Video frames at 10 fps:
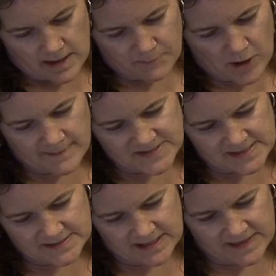It prompts
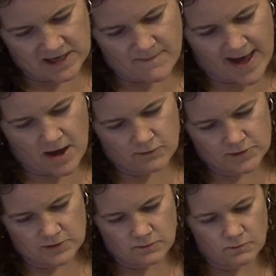us to think about
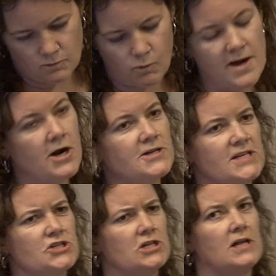what our
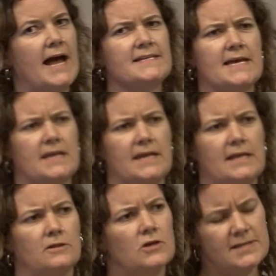digital
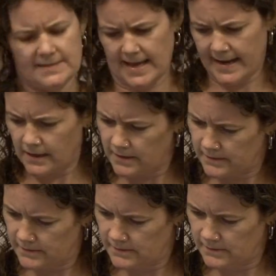identity looks like,
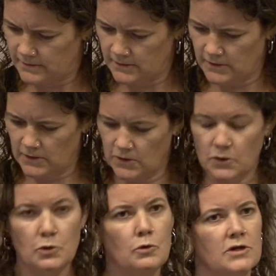
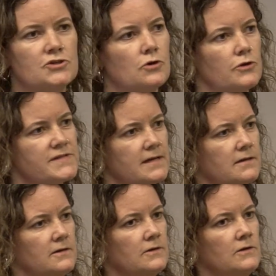who controls it,
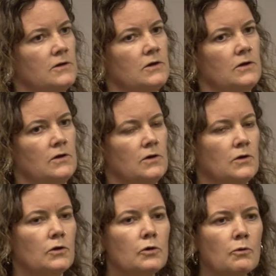
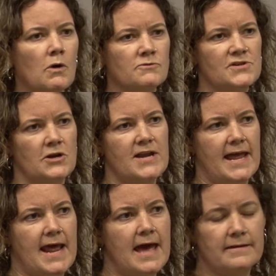who owns our
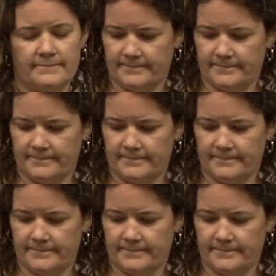data,